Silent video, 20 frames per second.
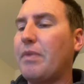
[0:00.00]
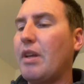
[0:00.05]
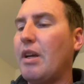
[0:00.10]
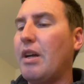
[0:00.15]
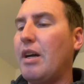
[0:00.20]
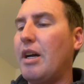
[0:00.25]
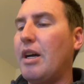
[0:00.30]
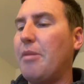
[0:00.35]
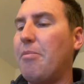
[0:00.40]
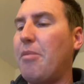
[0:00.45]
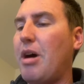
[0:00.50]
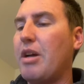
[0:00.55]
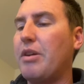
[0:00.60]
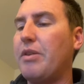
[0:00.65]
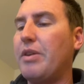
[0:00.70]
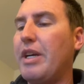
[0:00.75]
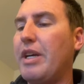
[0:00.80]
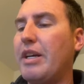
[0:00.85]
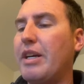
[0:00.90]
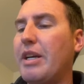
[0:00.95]
a model
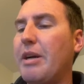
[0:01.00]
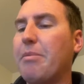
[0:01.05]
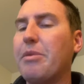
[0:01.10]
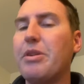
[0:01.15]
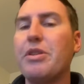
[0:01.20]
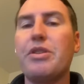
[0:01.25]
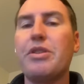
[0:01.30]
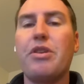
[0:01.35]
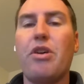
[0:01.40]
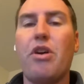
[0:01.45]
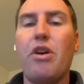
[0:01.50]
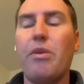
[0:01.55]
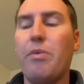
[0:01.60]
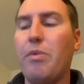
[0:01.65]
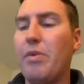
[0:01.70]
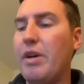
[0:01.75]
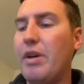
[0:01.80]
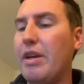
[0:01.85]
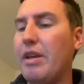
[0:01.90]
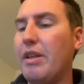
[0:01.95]
here, and I'm going to start
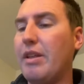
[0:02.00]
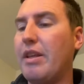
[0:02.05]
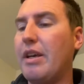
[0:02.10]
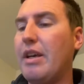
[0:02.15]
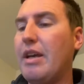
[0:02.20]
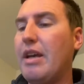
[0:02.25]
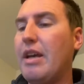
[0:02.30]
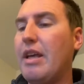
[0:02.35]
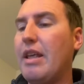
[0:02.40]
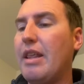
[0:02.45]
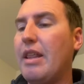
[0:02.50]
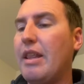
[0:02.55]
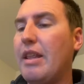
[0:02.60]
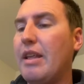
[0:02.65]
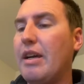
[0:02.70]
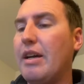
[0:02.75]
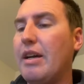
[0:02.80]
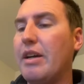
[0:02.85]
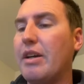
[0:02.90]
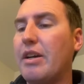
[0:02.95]
with
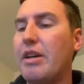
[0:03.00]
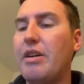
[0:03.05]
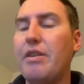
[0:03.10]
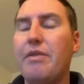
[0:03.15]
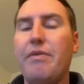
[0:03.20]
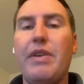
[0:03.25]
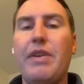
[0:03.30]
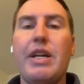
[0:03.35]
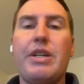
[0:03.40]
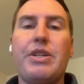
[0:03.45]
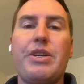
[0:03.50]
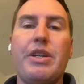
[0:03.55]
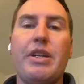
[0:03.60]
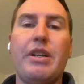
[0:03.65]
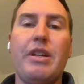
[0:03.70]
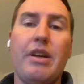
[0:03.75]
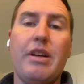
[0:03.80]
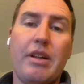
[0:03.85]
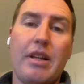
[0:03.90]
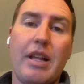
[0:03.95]
the
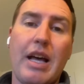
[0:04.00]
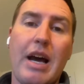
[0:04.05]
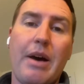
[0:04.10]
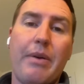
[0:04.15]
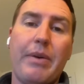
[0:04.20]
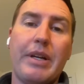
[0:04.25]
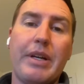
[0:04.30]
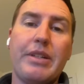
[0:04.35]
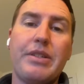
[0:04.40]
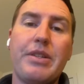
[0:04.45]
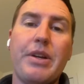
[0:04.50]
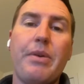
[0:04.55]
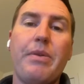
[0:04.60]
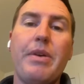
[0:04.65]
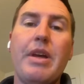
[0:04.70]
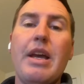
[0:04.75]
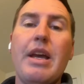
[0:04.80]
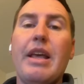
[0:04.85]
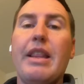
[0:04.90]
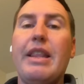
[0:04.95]
convection allowing. So
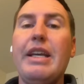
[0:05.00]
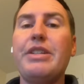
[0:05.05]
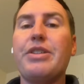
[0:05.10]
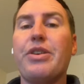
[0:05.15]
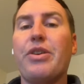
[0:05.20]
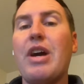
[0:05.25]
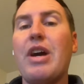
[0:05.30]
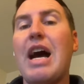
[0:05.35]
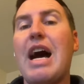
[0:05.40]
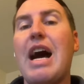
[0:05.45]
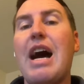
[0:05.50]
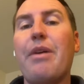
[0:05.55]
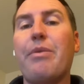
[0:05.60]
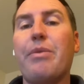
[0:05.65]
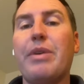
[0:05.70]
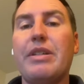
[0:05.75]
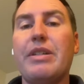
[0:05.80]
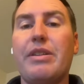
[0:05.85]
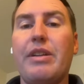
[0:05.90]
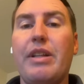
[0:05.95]
these are high
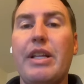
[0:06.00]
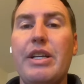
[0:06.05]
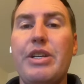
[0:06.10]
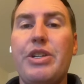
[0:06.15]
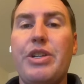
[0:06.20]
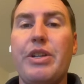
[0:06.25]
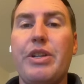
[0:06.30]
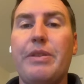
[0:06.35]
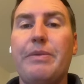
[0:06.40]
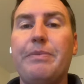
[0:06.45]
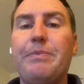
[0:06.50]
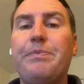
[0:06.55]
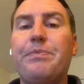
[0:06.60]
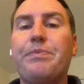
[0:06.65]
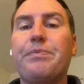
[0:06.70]
resolution